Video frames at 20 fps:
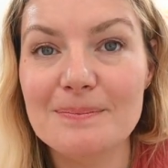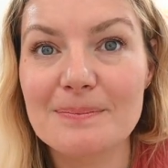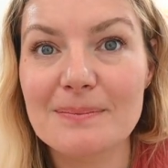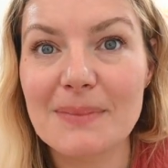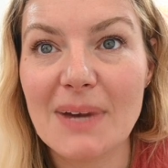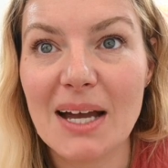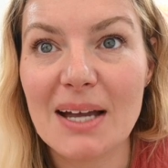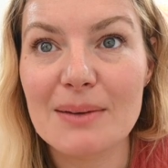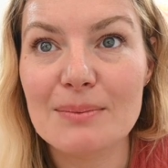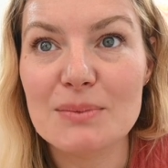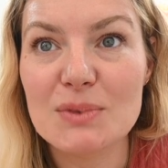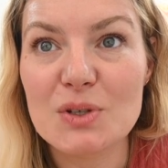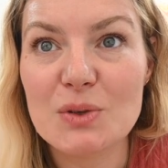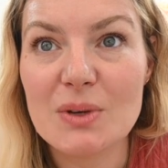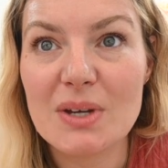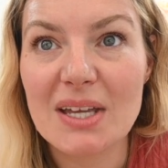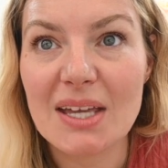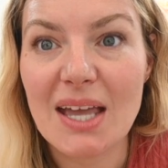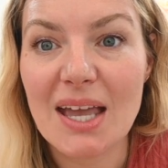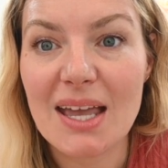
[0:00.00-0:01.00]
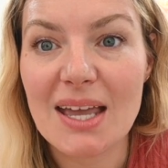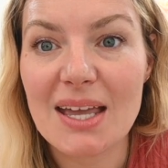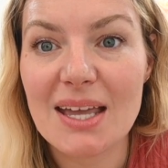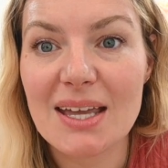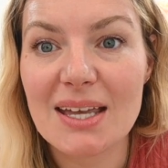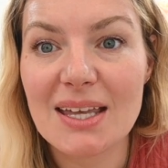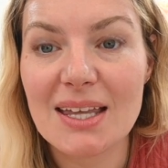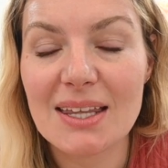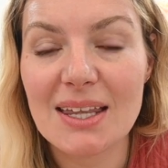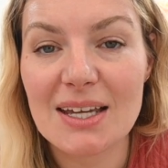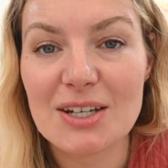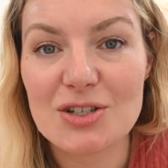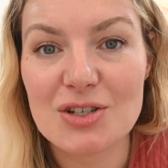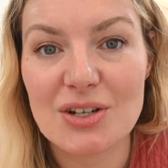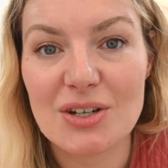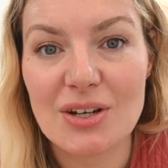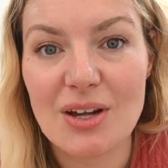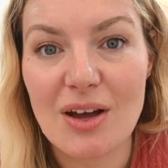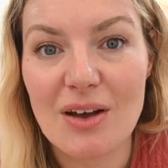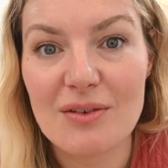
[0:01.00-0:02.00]
I'm doing a
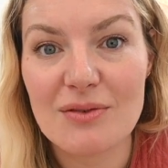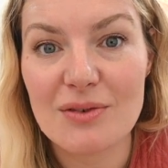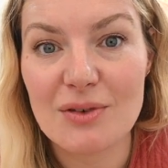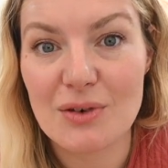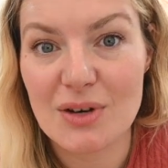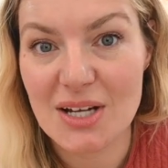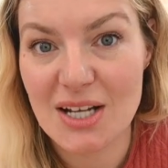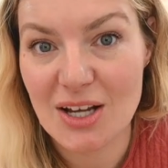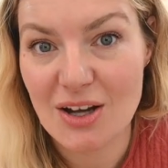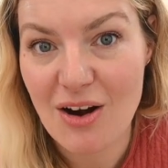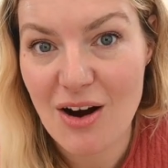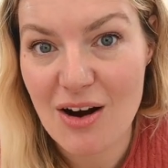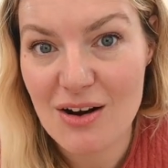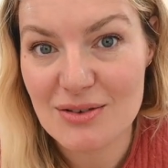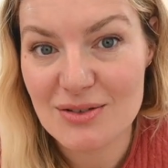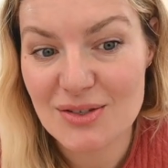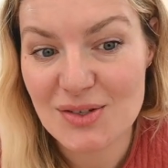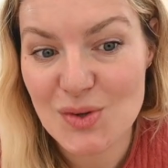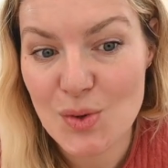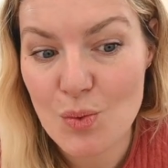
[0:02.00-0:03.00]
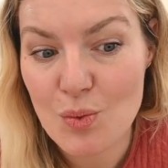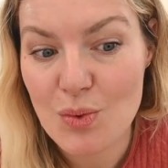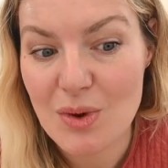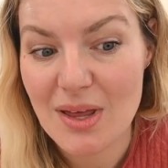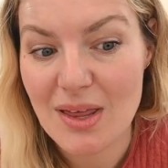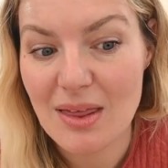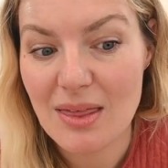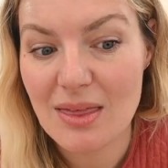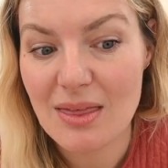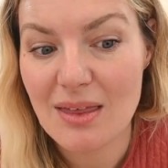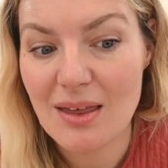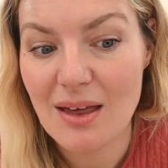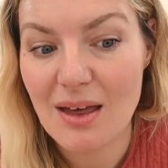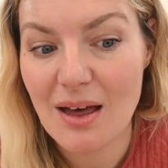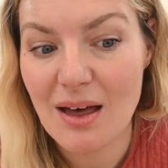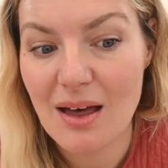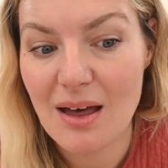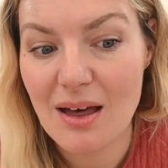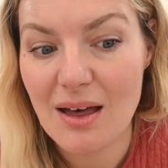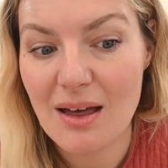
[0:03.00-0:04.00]
collection of greeting cards with
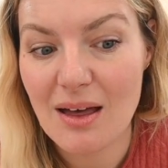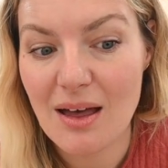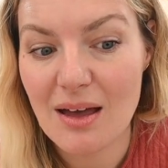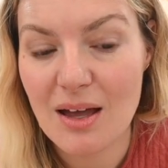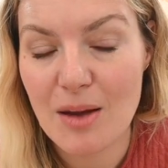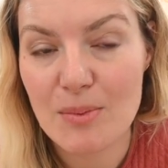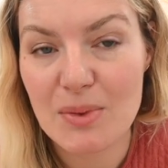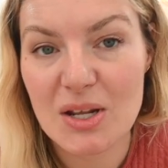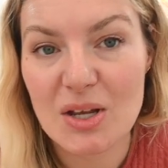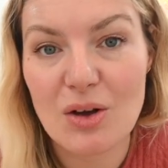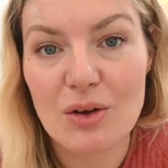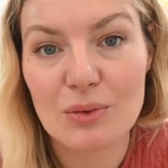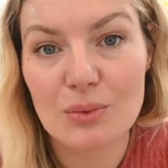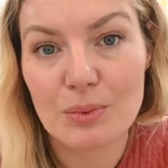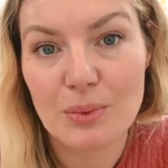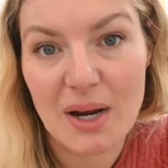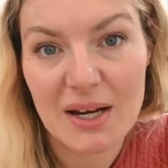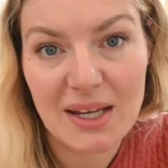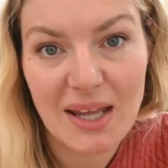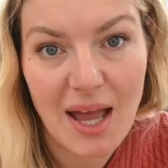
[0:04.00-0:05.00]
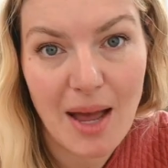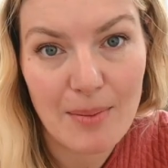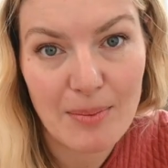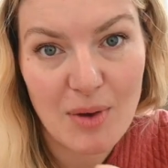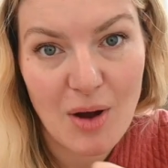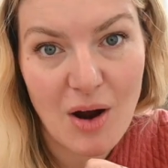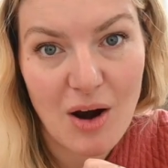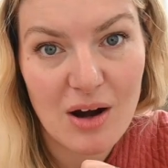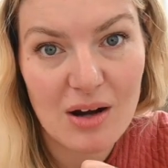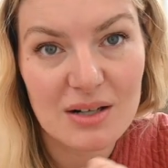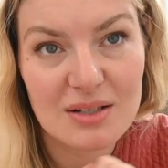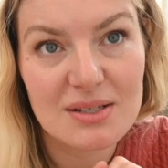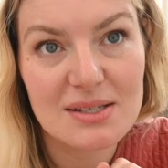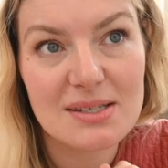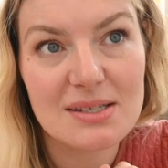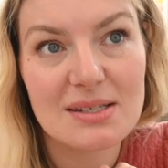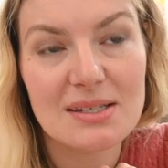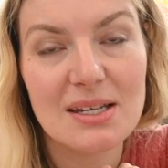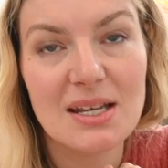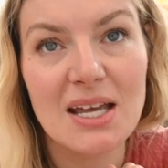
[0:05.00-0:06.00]
a company called Red Cap
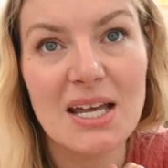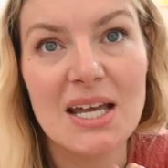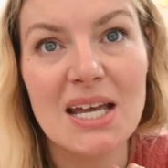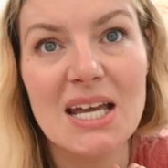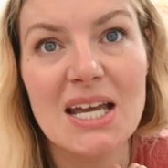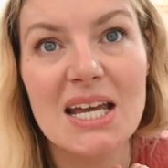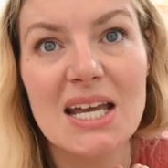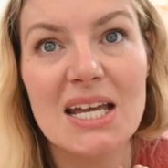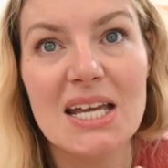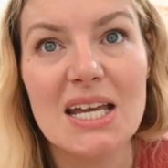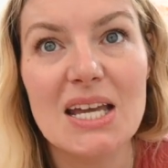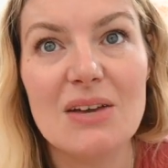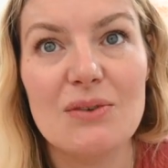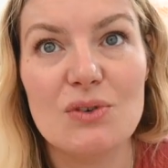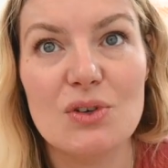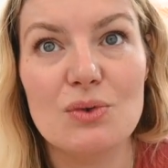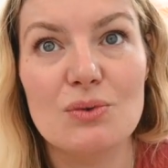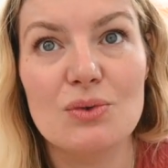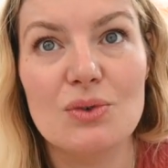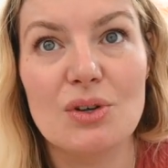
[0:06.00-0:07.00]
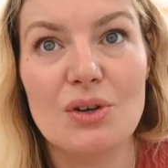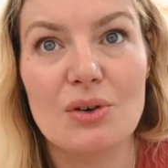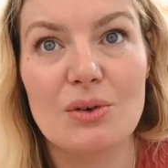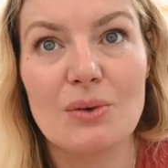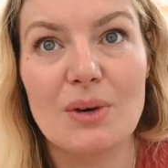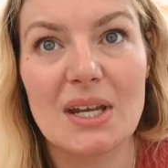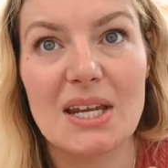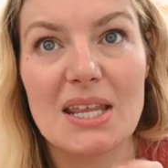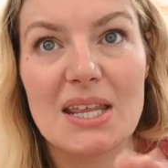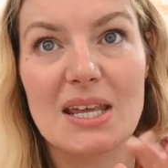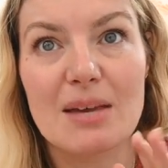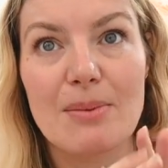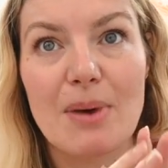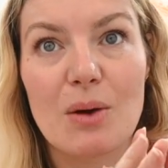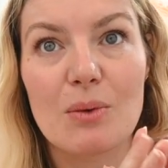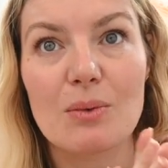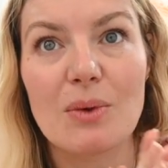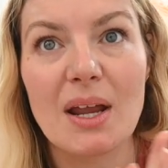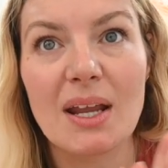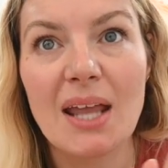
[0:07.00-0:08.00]
Cards. If you know anything
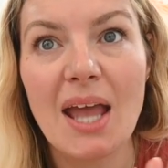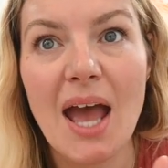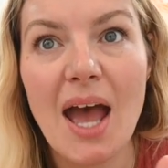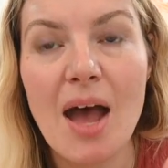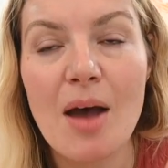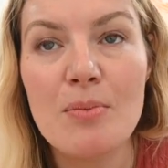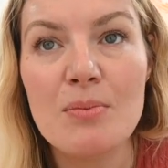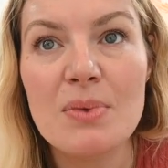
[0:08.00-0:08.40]
about Red Cap,